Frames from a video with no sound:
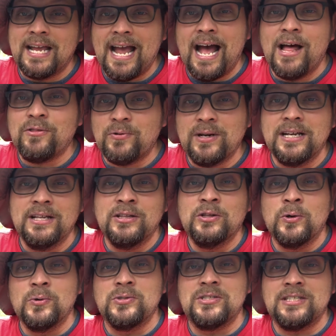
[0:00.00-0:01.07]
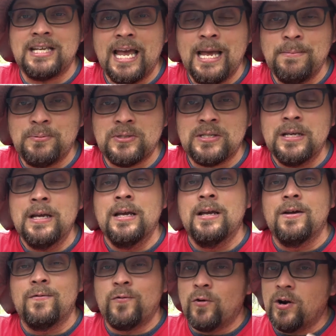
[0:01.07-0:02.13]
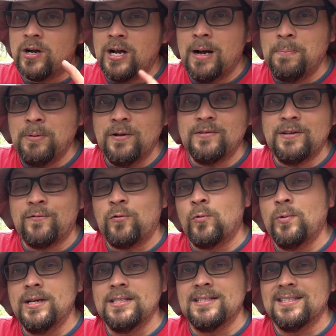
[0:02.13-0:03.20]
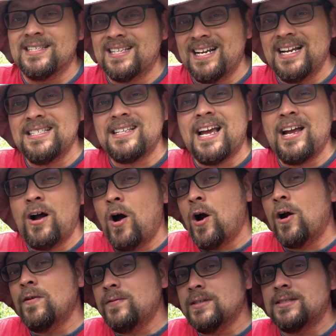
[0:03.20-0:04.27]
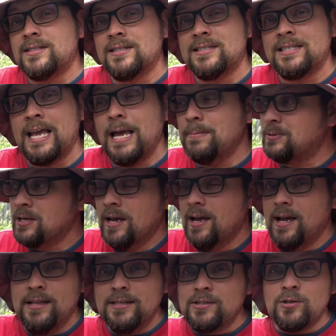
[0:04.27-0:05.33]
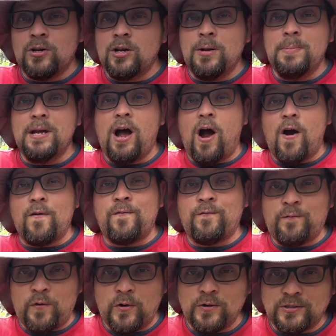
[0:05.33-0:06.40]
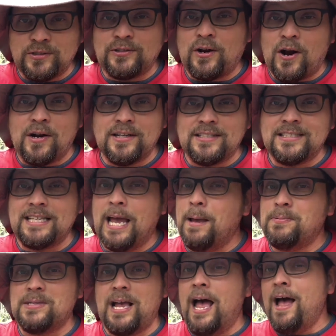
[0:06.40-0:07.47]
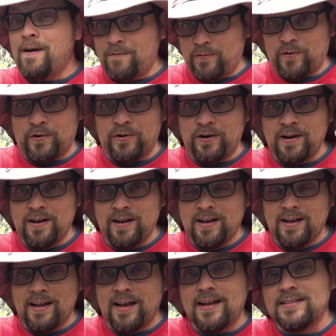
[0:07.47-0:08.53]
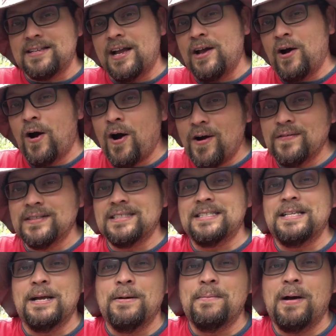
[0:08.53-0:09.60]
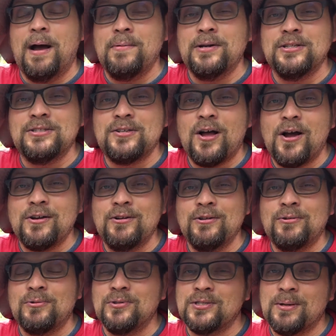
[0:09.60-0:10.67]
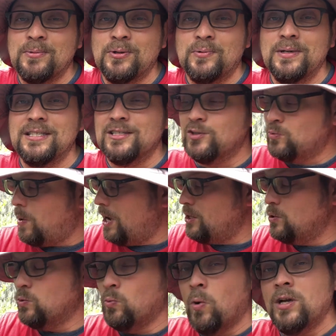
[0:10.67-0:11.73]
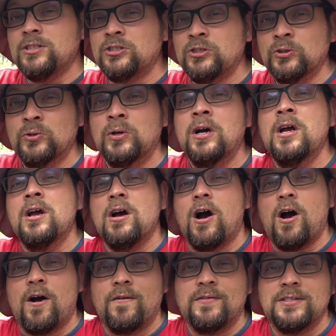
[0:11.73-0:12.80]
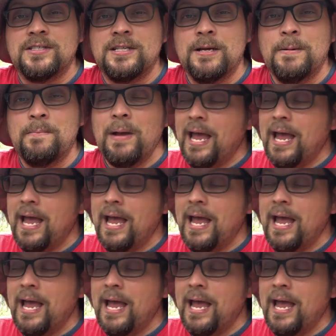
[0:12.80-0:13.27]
gathering in those scapes for a couple of different reasons. And as I harvest the scapes, and these are gonna be our first garlic scapes ever, as I harvest them, I'm gonna talk you through some of the reasons why you'd want to harvest them